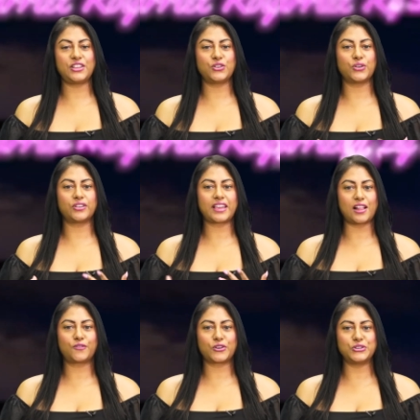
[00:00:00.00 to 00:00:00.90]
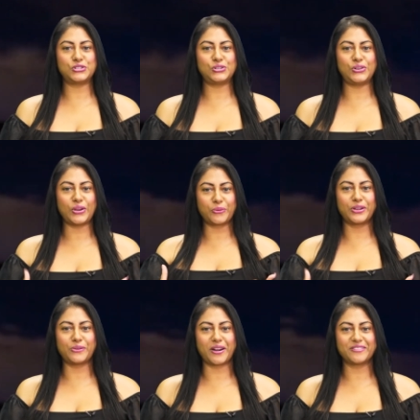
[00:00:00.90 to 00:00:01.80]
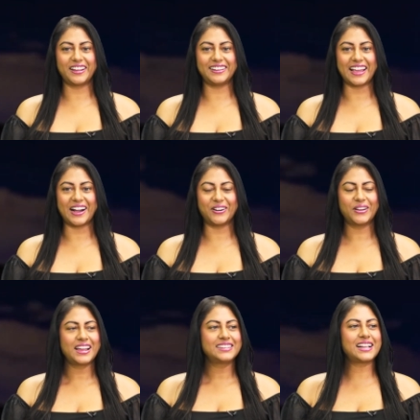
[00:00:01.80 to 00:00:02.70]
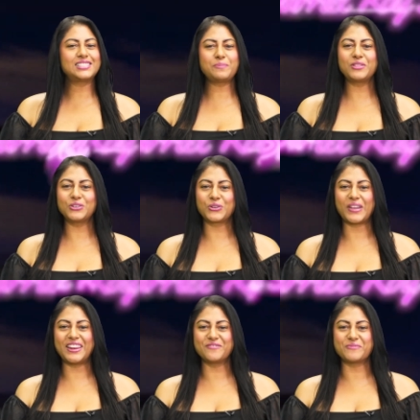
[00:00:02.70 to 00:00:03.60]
your California studio where you are right now. Tell us about the creative